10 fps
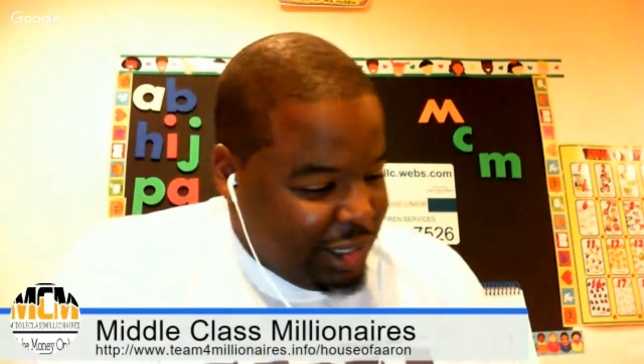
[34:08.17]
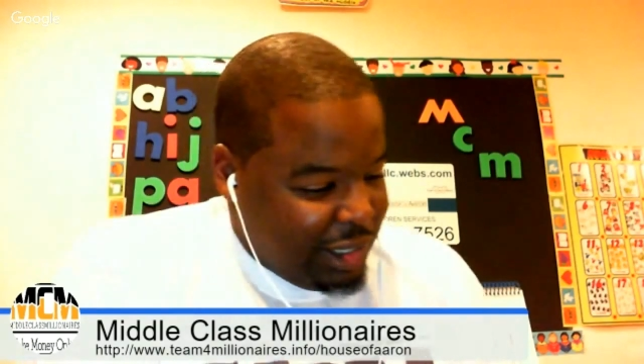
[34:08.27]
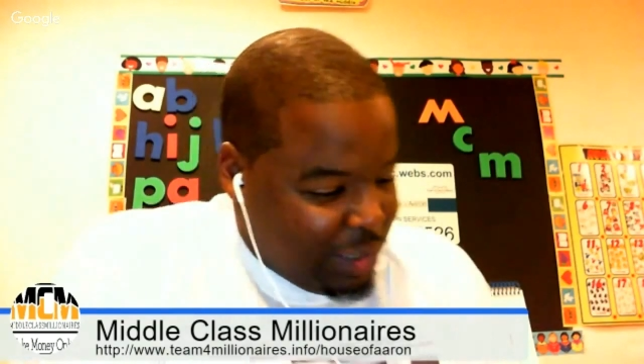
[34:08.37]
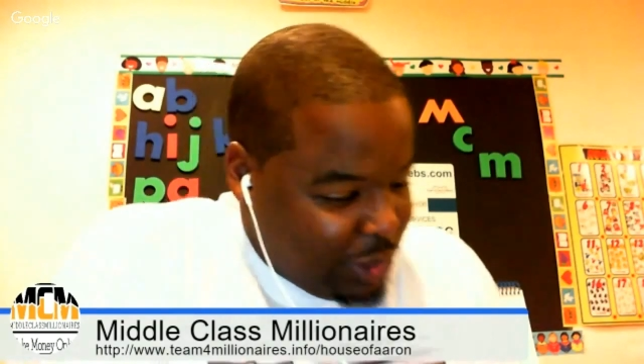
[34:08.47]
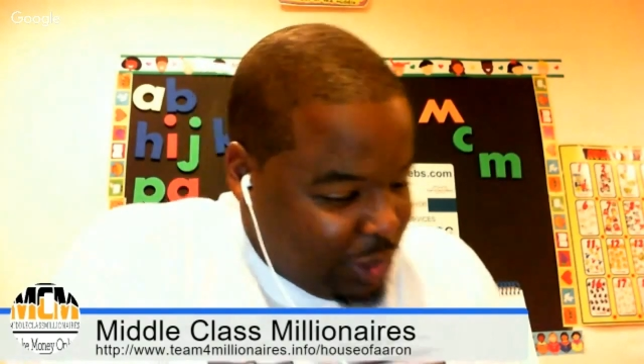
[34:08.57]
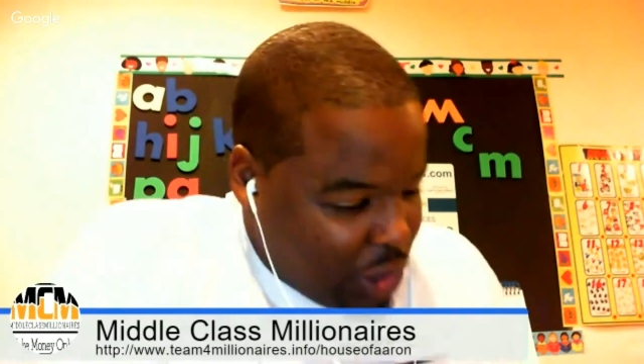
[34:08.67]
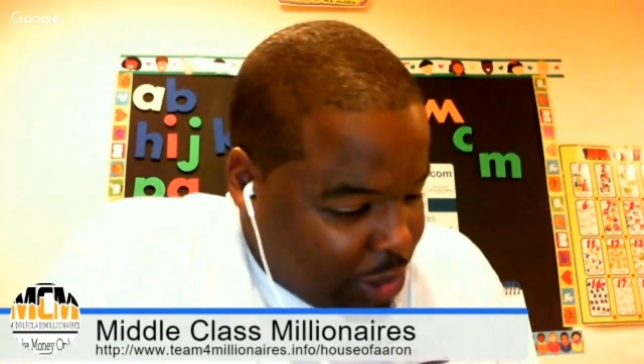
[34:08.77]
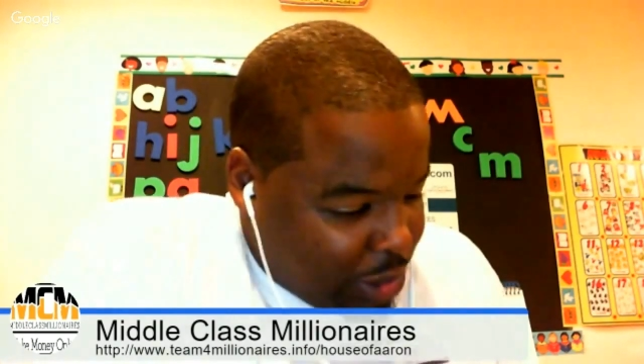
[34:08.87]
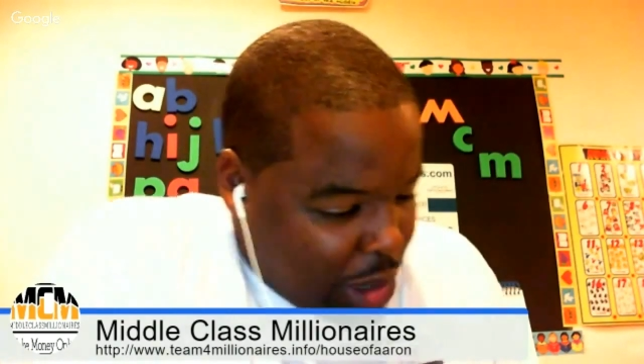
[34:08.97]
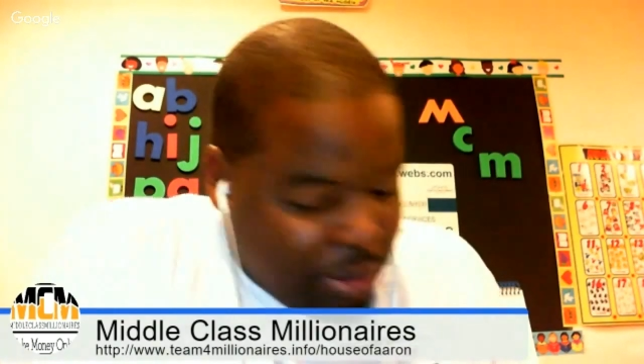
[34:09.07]
Then we talked
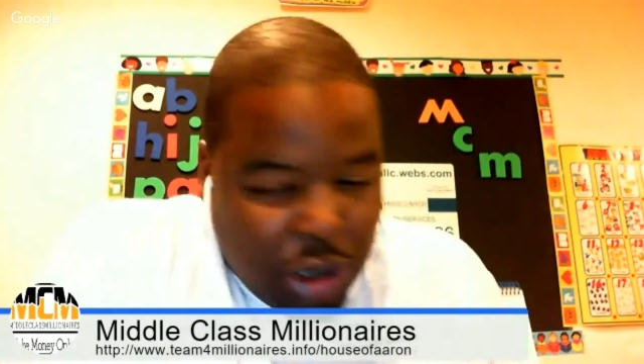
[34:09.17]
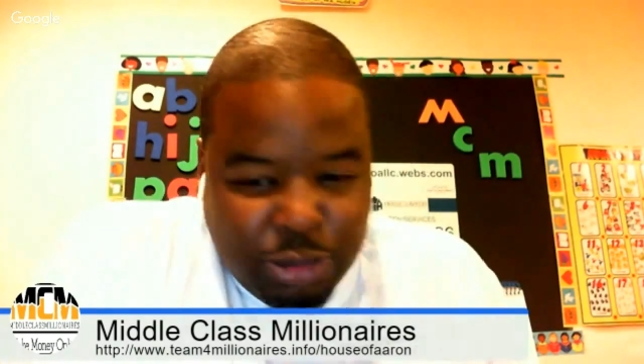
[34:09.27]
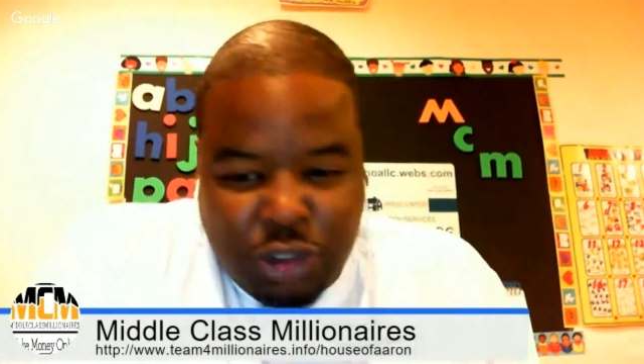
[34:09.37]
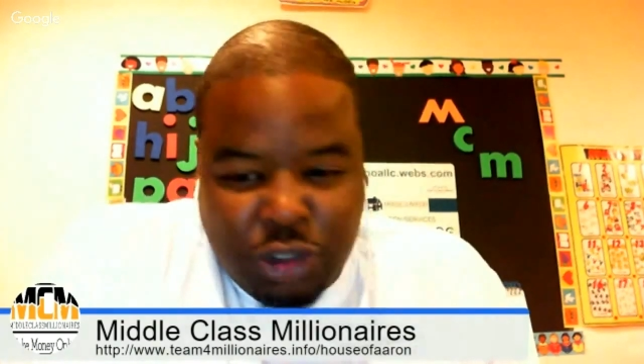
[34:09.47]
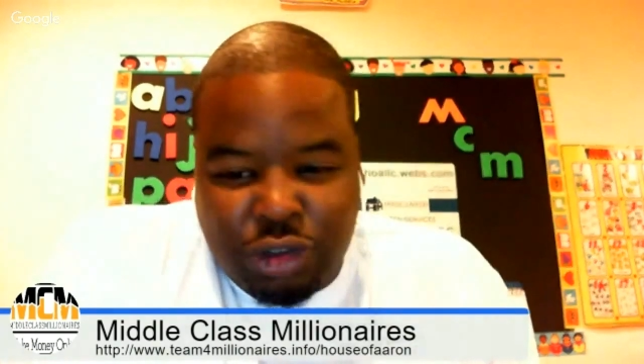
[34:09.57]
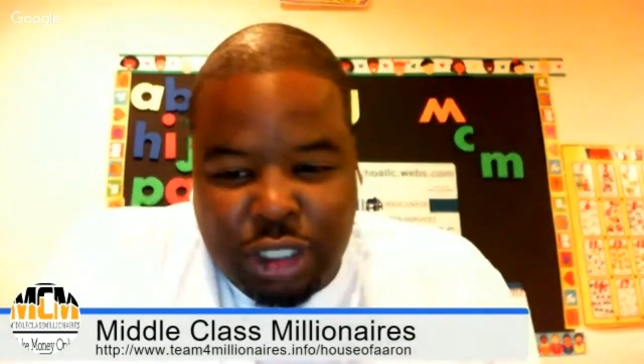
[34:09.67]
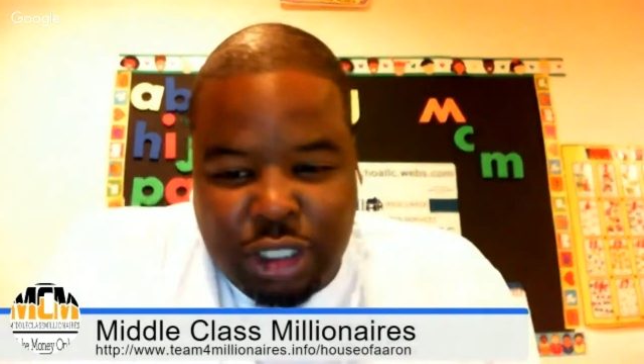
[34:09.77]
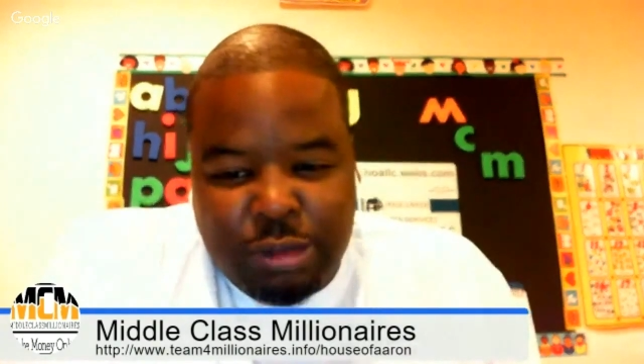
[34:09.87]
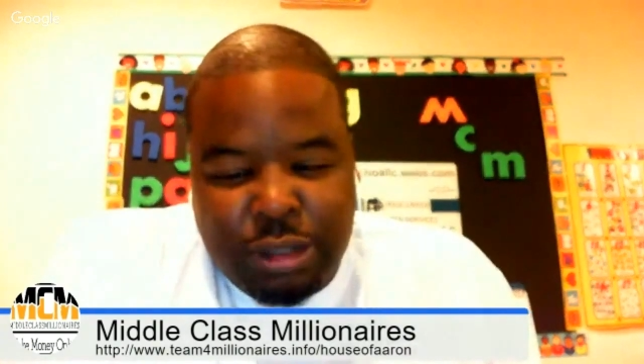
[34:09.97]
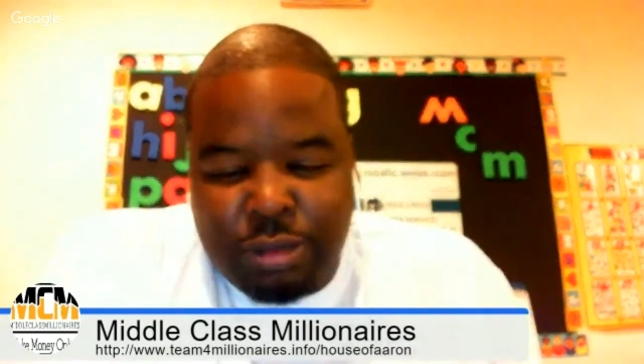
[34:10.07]
about multiple
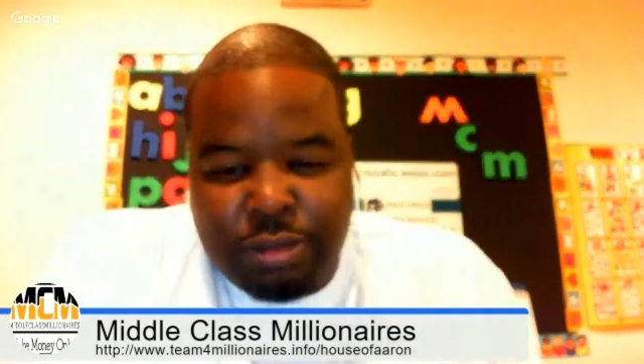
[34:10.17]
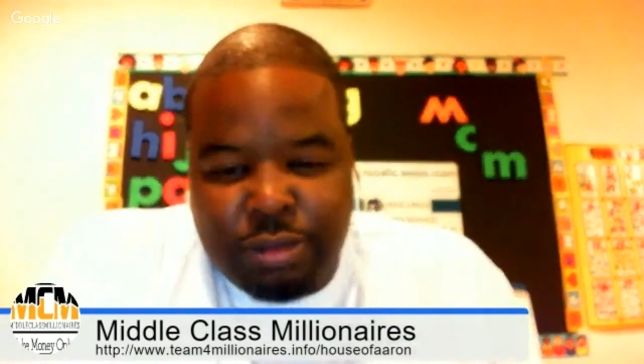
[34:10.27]
streams.